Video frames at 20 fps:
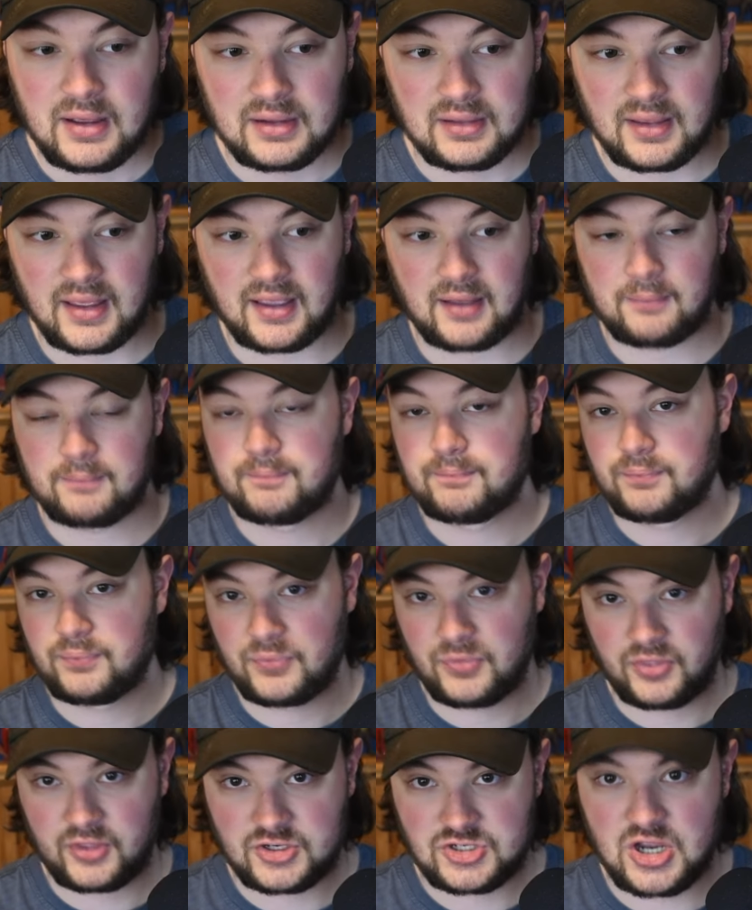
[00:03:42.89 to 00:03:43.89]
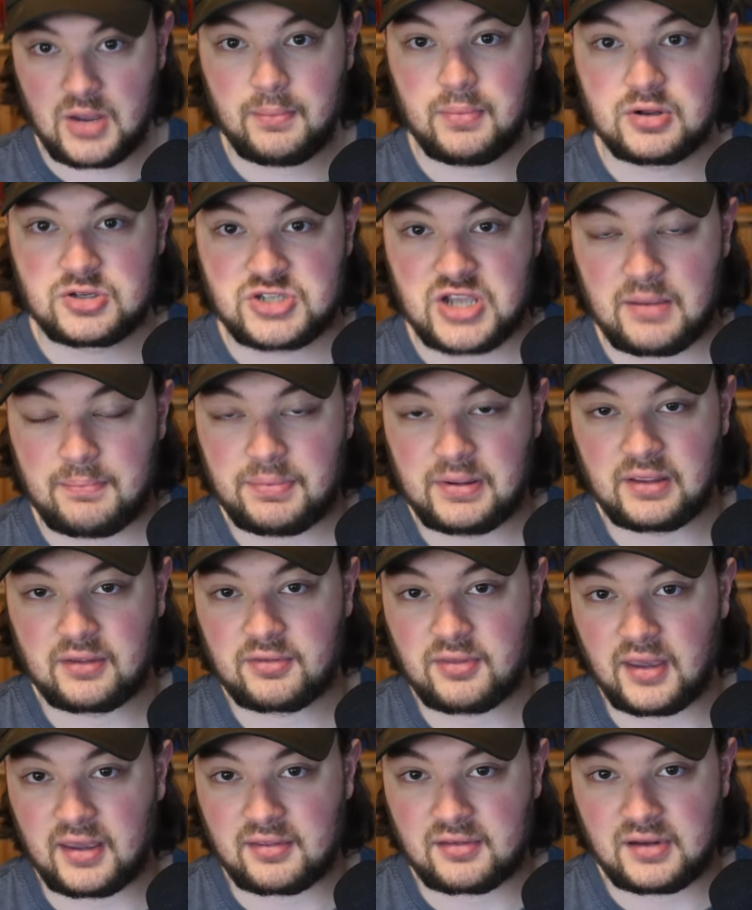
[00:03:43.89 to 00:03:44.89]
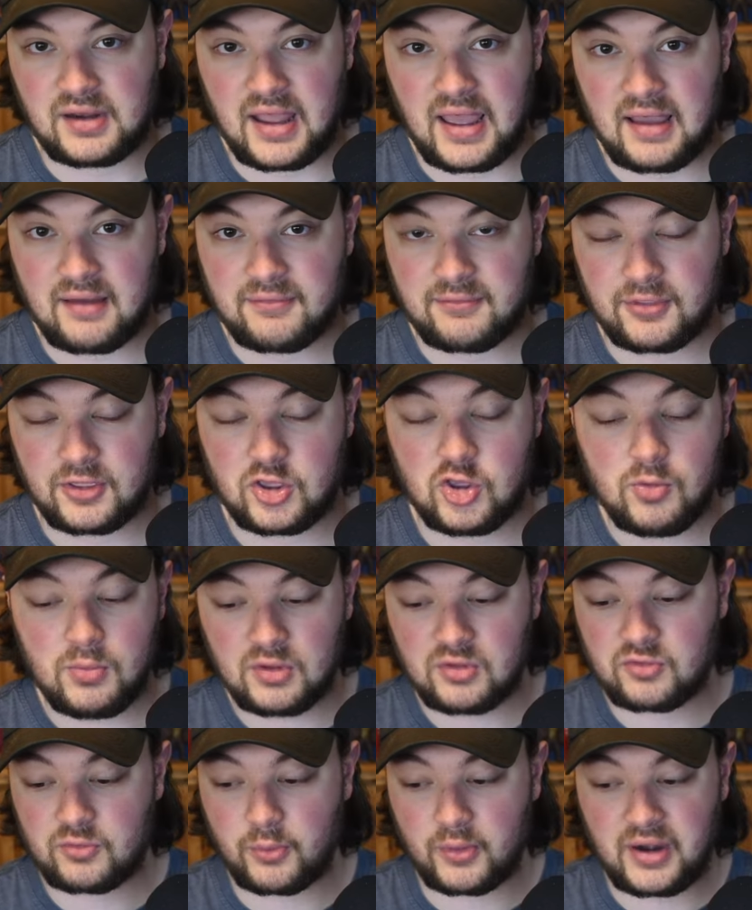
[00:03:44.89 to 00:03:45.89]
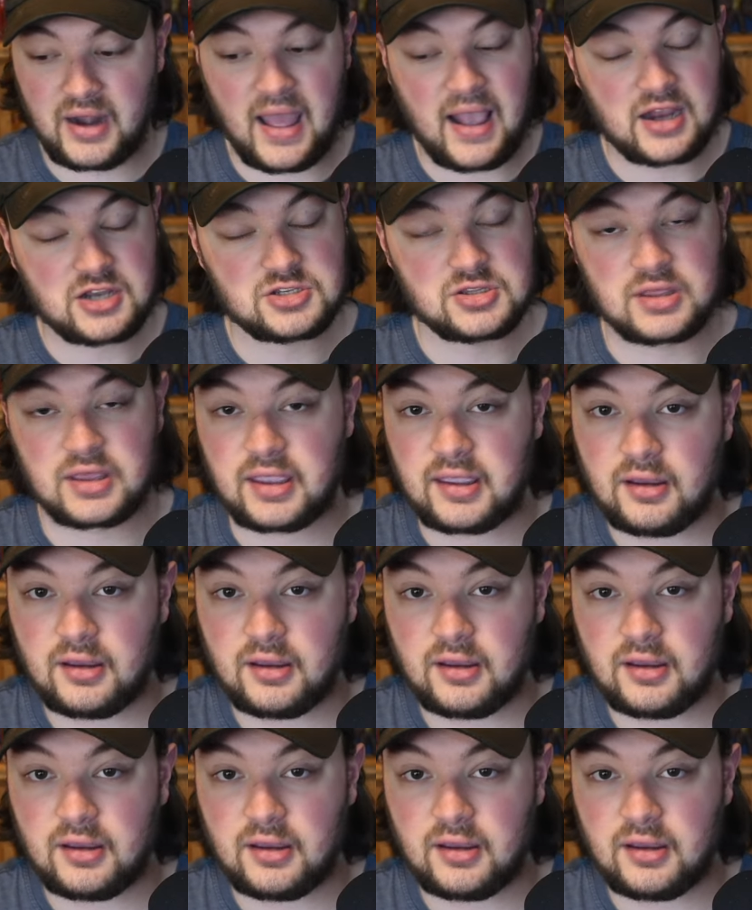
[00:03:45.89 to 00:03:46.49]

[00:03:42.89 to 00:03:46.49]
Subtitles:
like the jumbo jet being sliced in half. The humans weren't actually